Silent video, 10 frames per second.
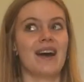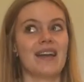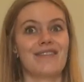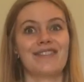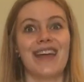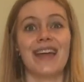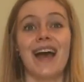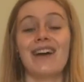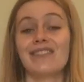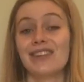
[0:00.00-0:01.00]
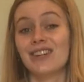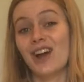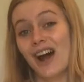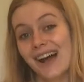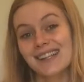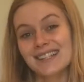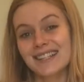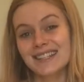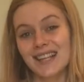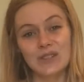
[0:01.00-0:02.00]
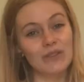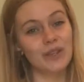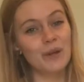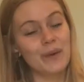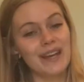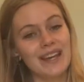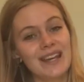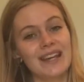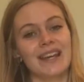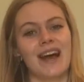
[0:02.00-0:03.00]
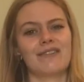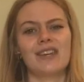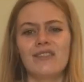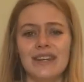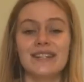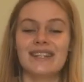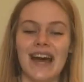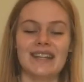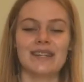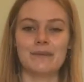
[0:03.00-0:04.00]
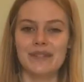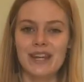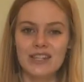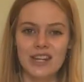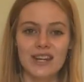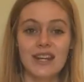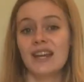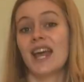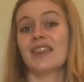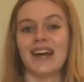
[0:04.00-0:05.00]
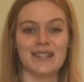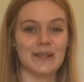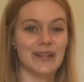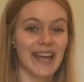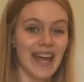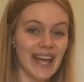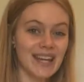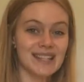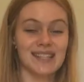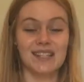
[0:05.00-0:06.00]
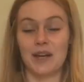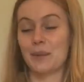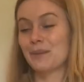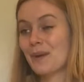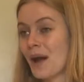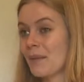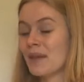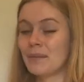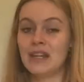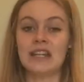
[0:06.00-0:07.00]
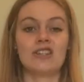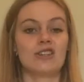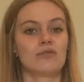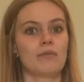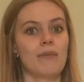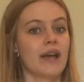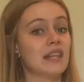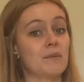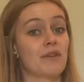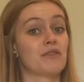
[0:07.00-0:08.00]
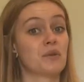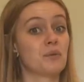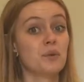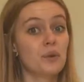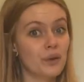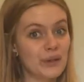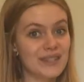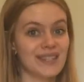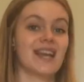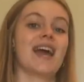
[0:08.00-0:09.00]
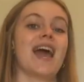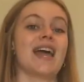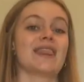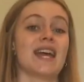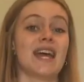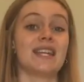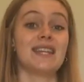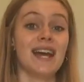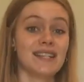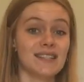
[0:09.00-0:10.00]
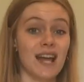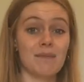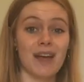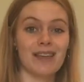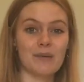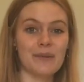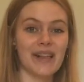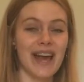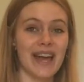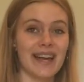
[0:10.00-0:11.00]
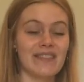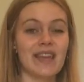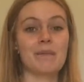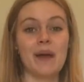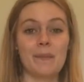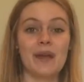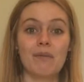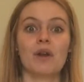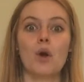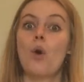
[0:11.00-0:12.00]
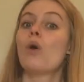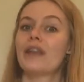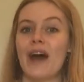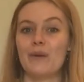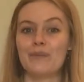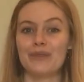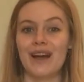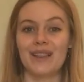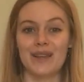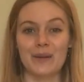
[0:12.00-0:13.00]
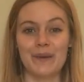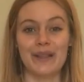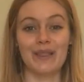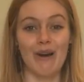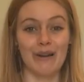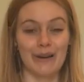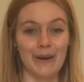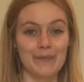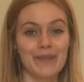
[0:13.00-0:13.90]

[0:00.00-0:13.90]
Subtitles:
If they have not successfully waited and have given in to that temptation, that's okay, it's not a problem. Just remind them of the rules, and then next time that you play, they might be able to hold out a little bit longer.